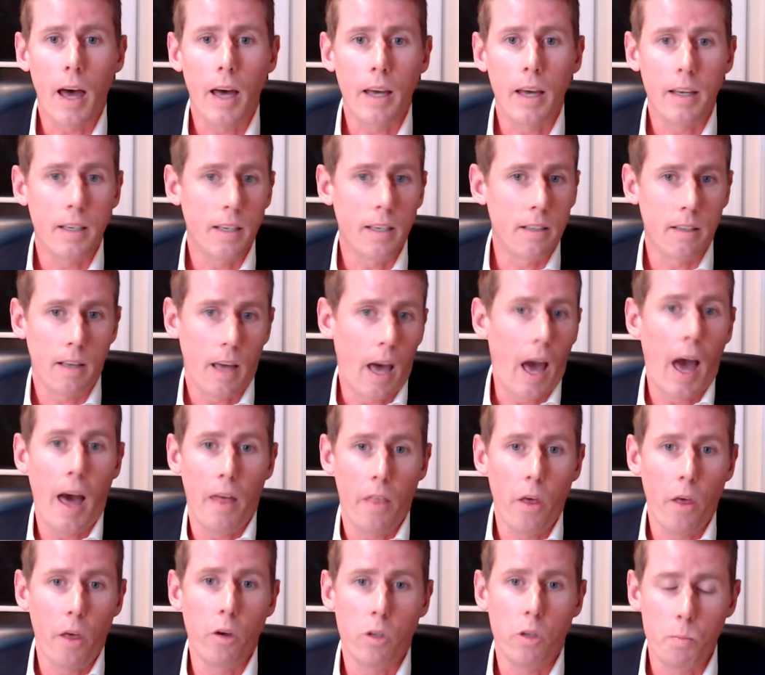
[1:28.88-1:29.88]

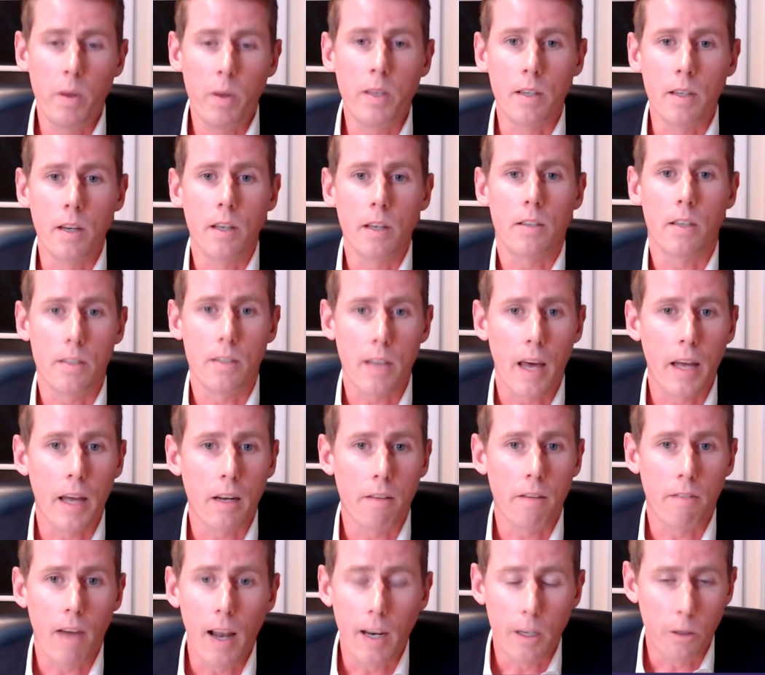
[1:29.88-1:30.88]
are those businesses
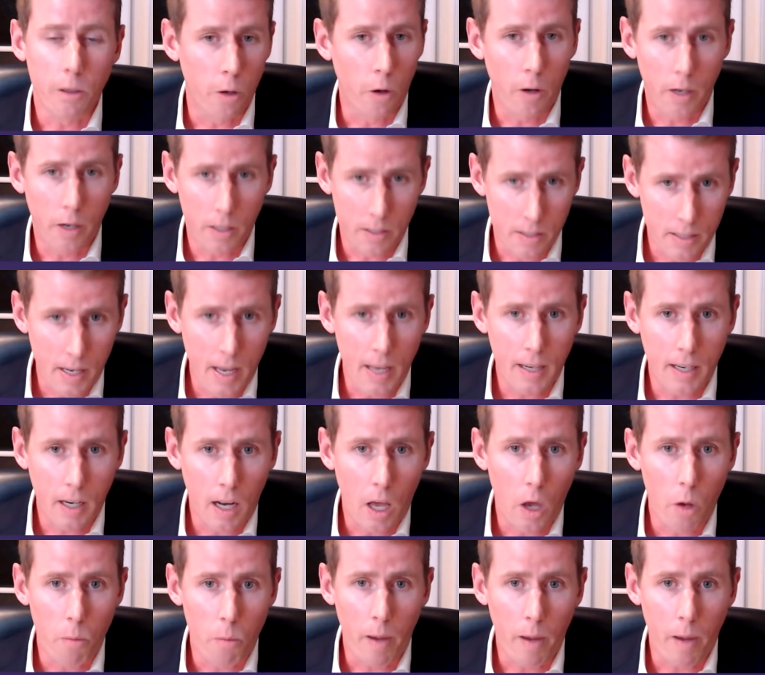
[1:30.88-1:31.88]
undervalued on a
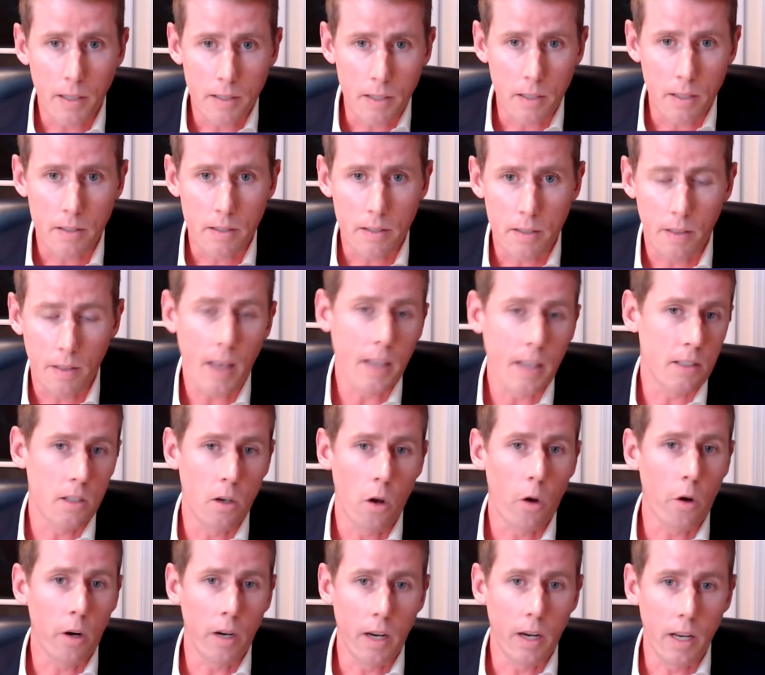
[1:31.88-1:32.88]
standalone basis? And that's
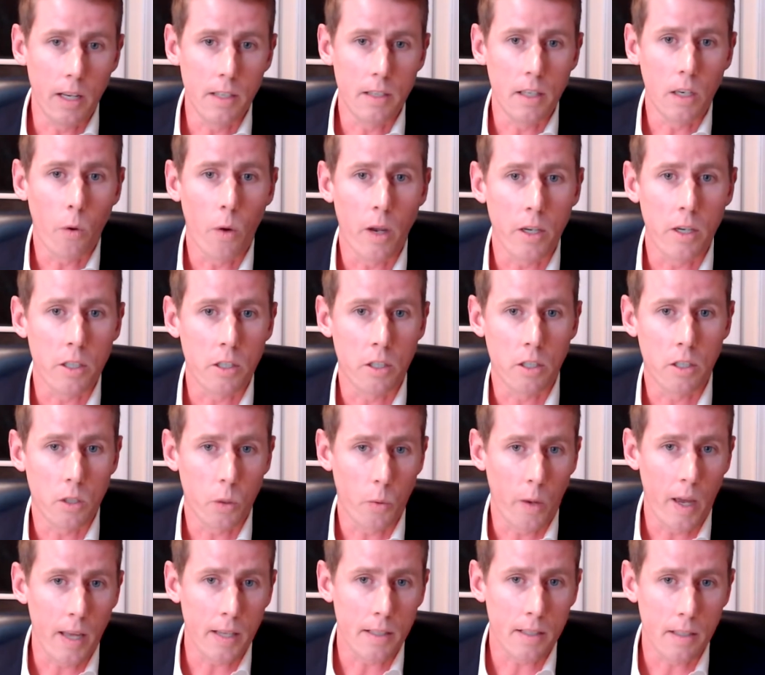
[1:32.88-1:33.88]
not an easy question
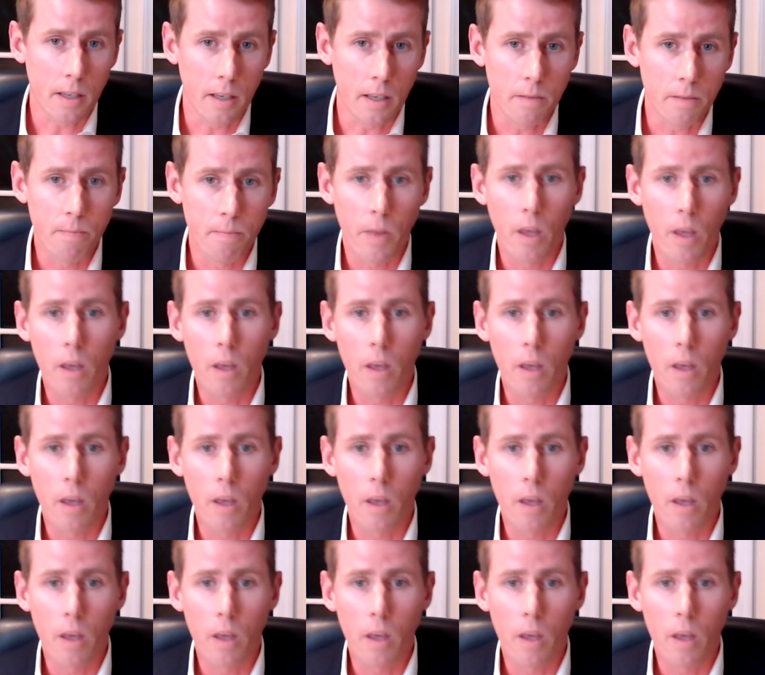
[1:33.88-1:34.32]
to answer.